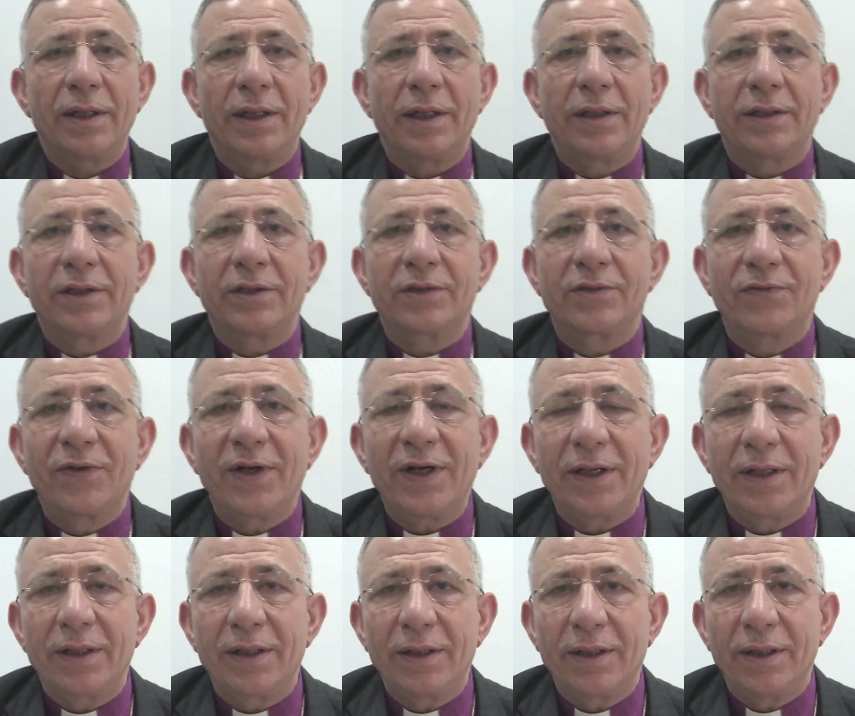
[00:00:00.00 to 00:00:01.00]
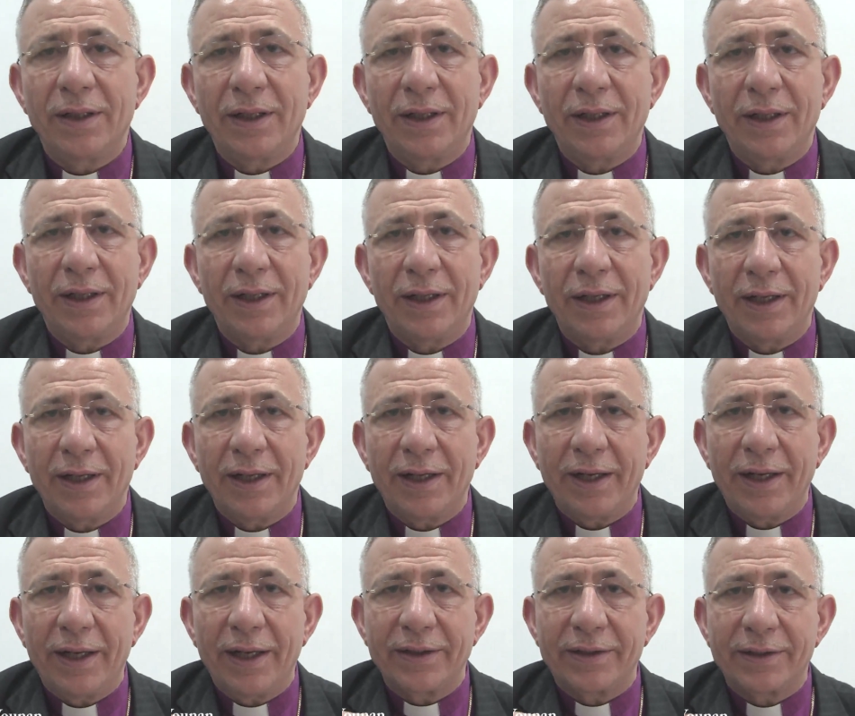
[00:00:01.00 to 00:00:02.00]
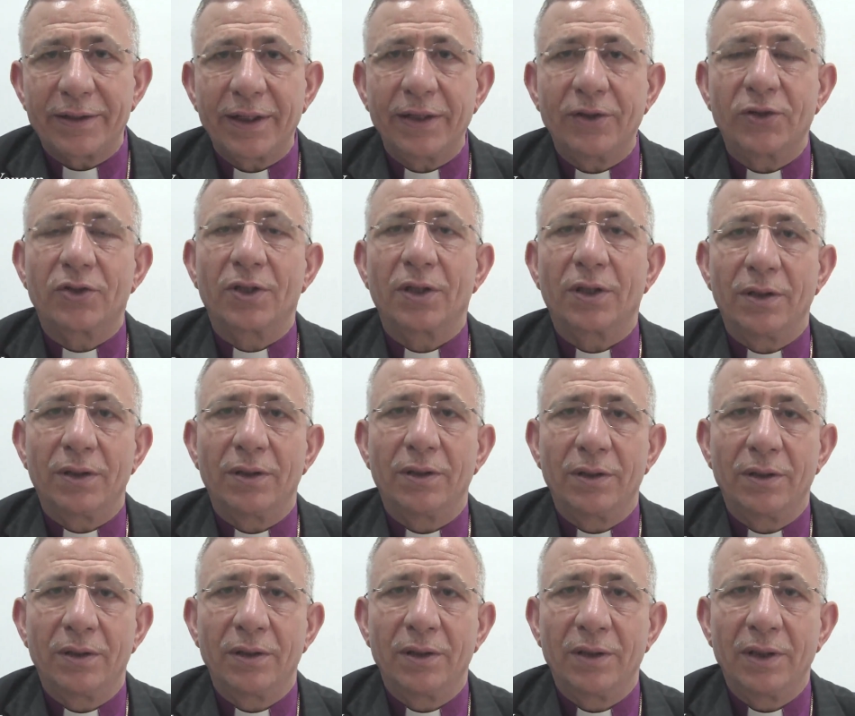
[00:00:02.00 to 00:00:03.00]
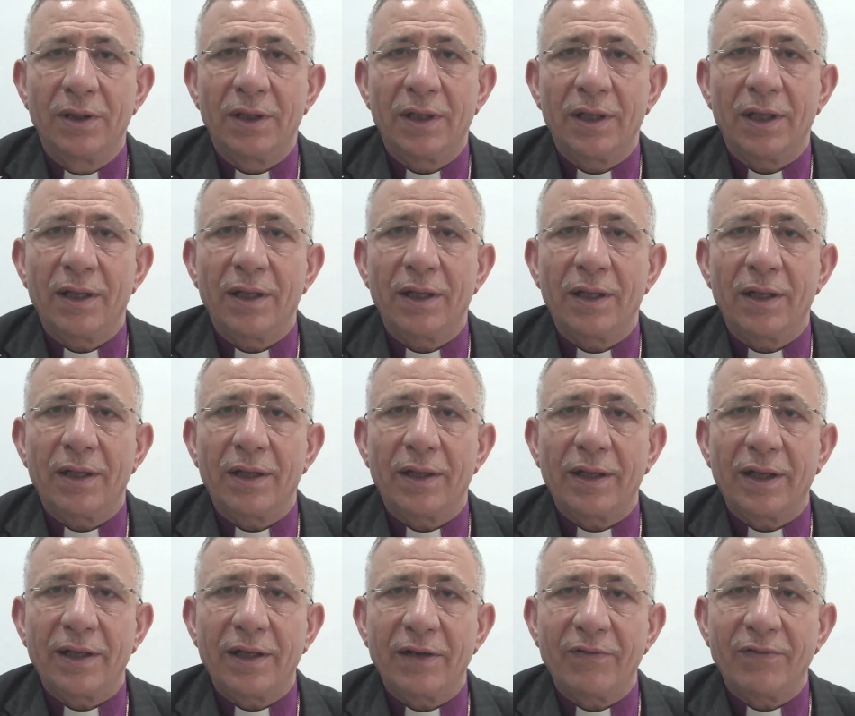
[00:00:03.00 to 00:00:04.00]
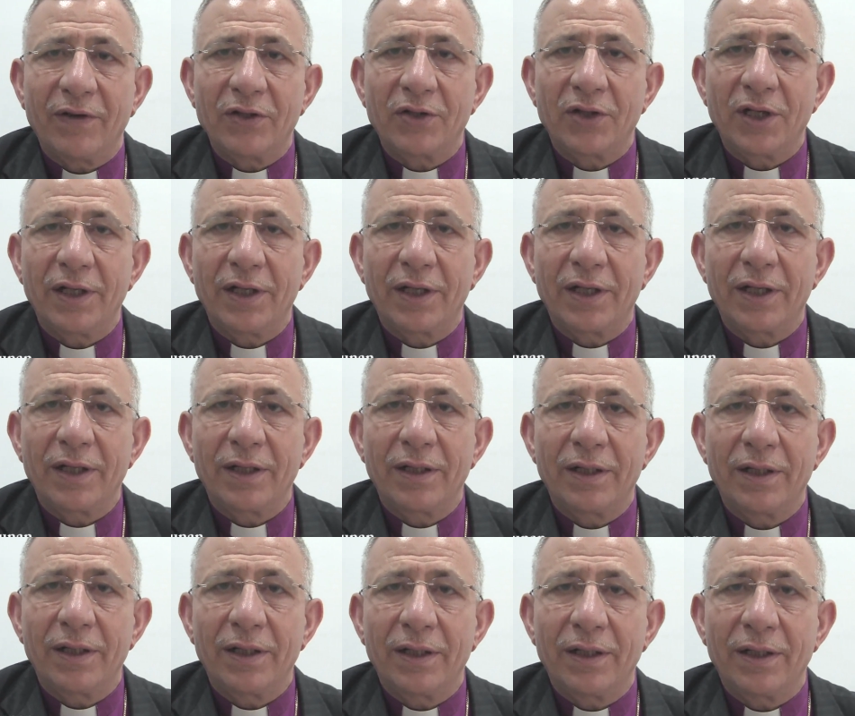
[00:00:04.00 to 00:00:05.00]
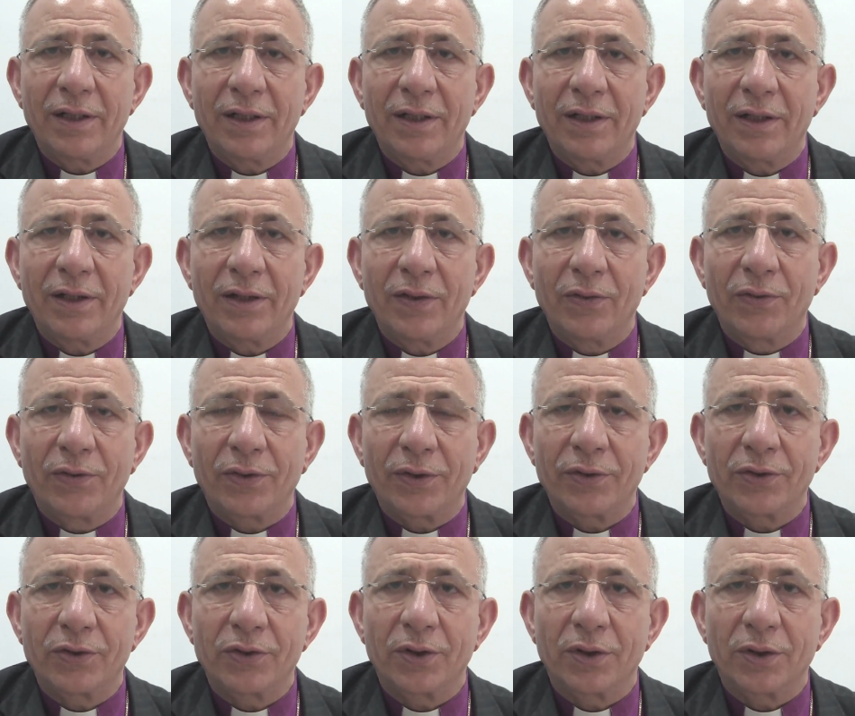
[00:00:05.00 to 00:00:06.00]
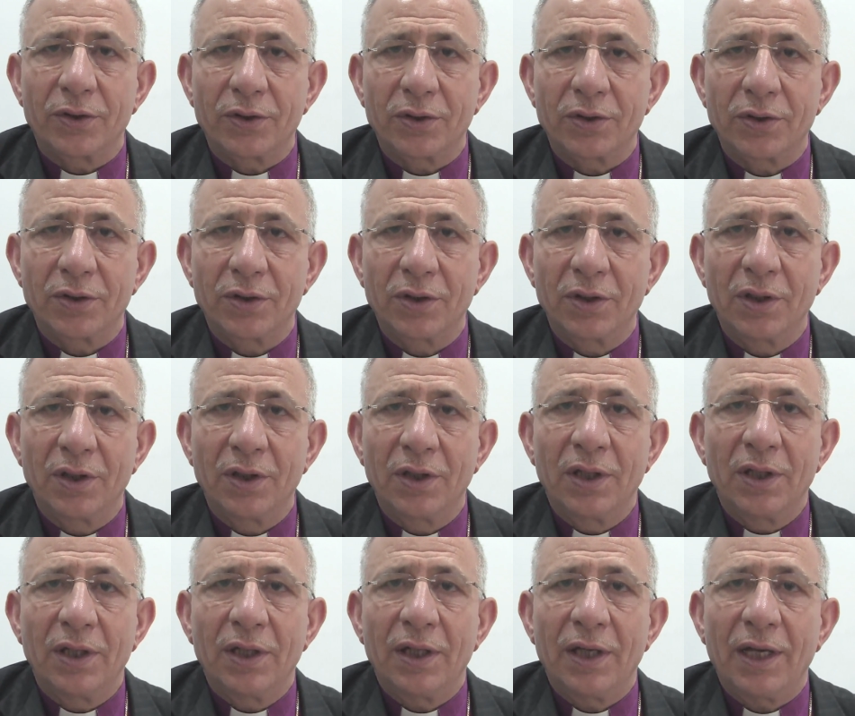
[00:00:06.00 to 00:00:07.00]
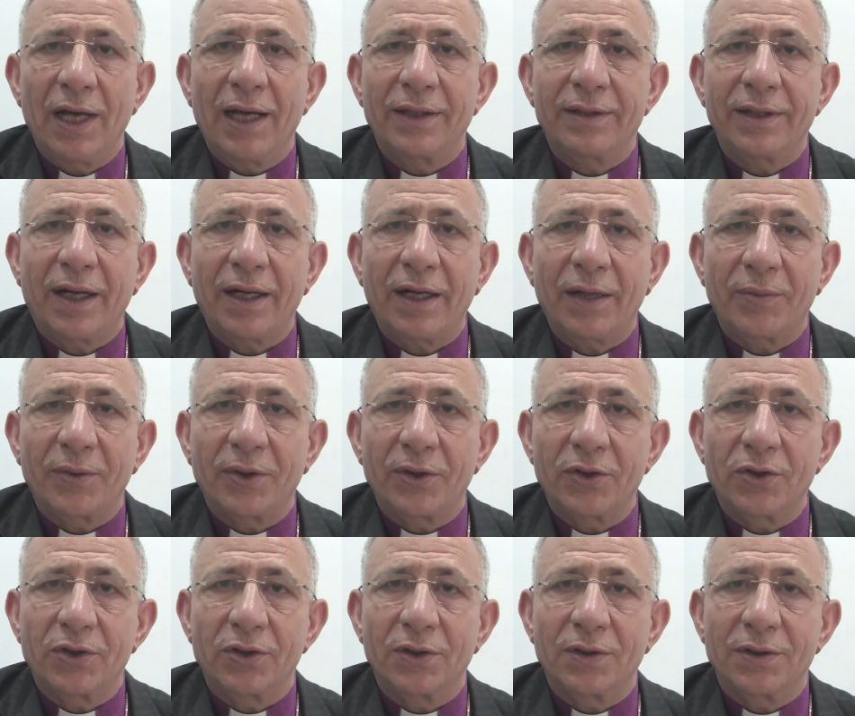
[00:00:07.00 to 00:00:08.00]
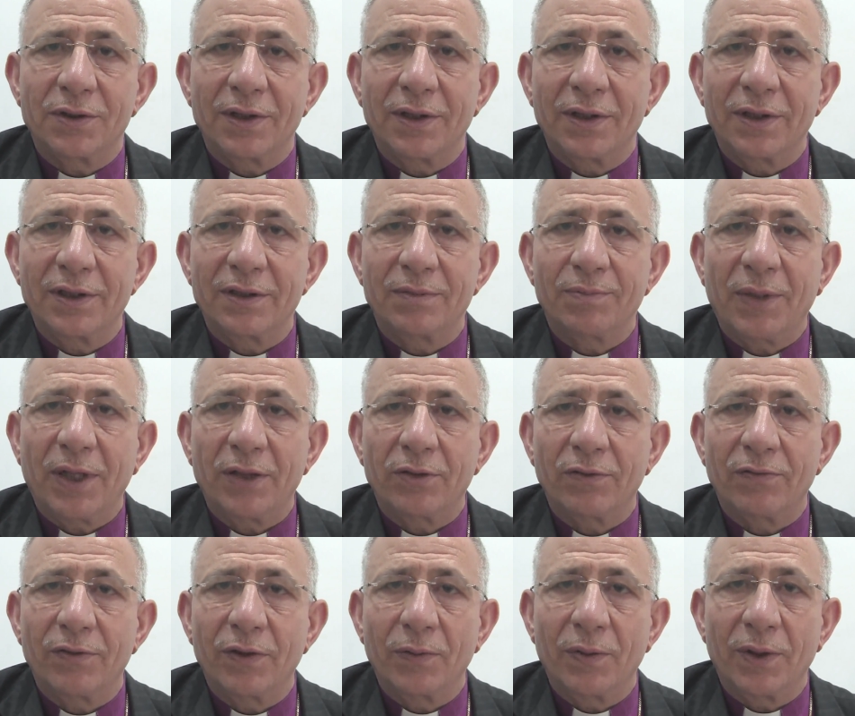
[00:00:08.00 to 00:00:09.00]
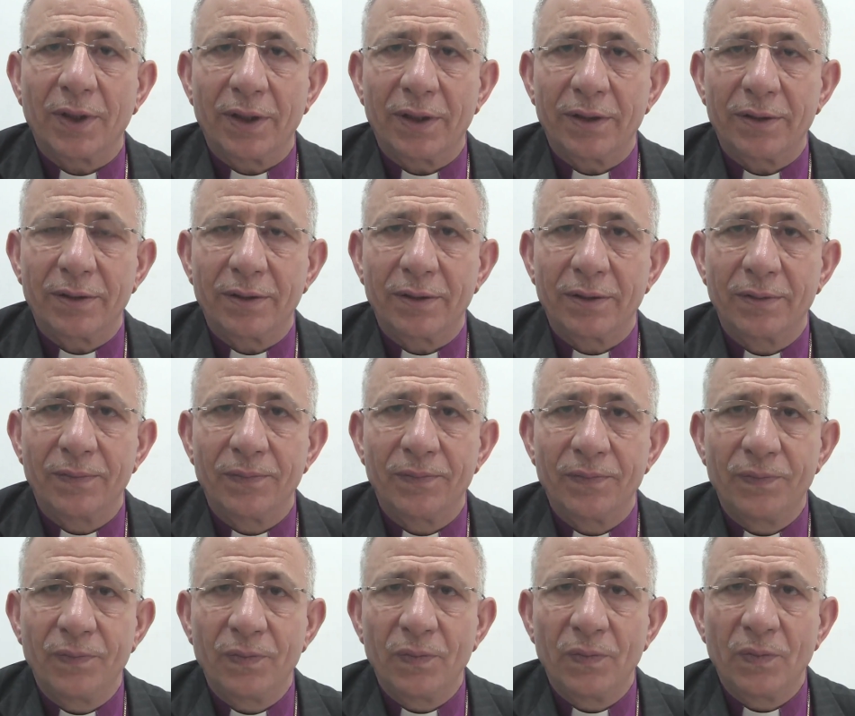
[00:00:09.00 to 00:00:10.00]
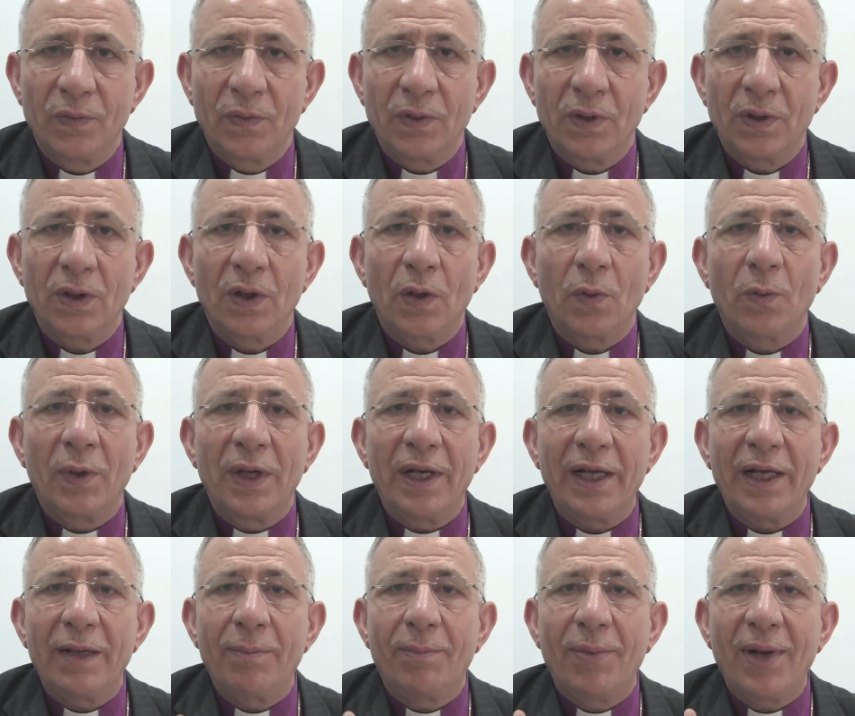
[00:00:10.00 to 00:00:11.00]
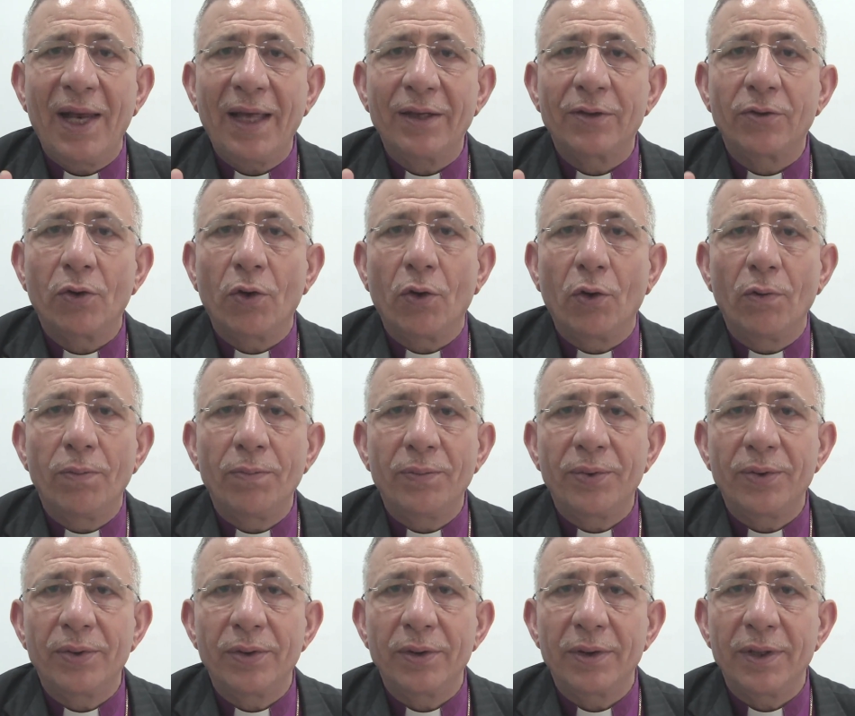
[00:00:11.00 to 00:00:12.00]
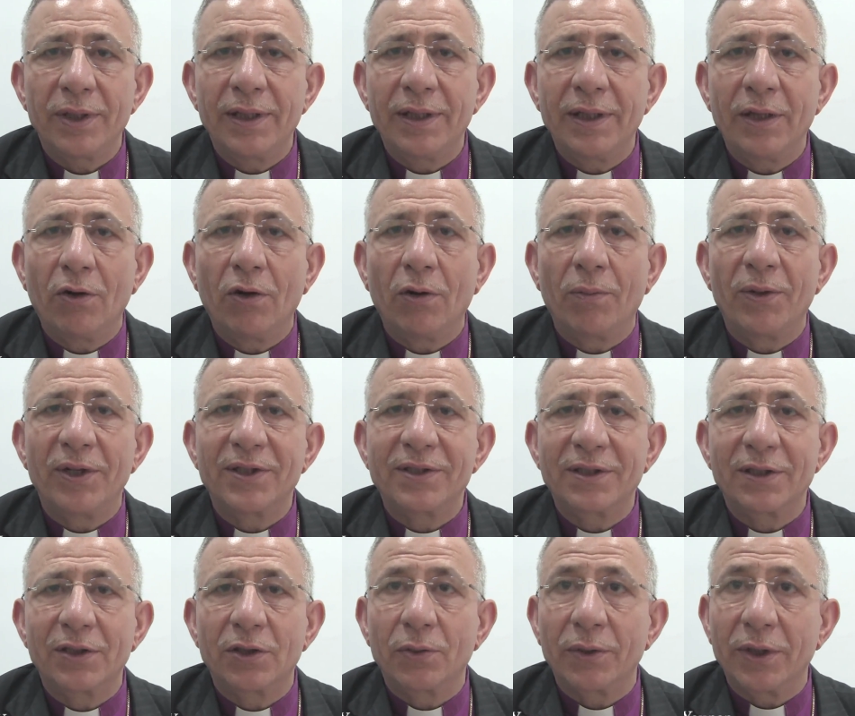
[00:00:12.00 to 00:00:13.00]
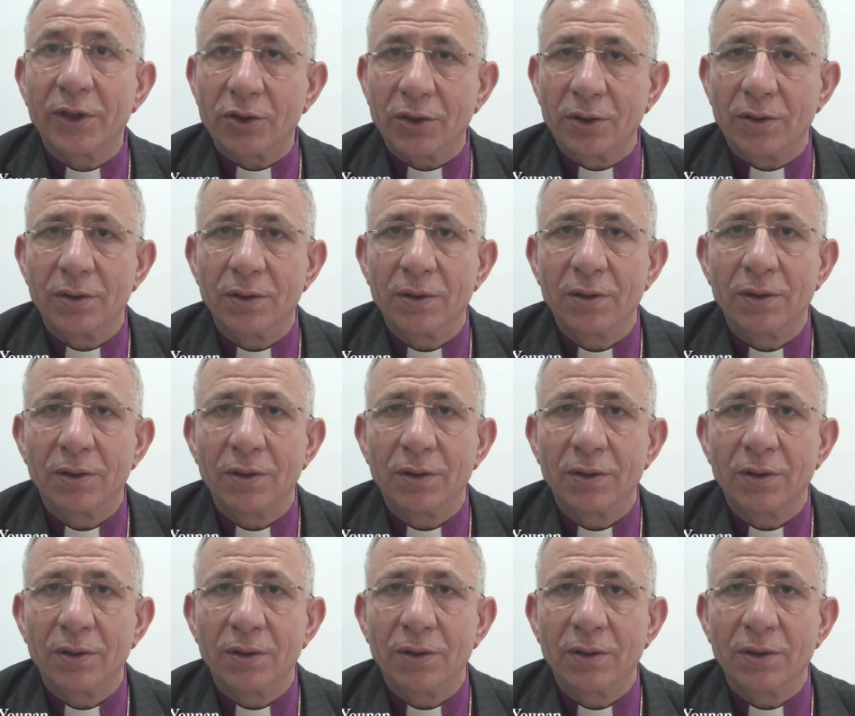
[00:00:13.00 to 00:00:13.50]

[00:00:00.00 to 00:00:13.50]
It is very essential that the evangelical Lutheran Church and Arab Christians in this part of the world will implant hope in a hopeless situation.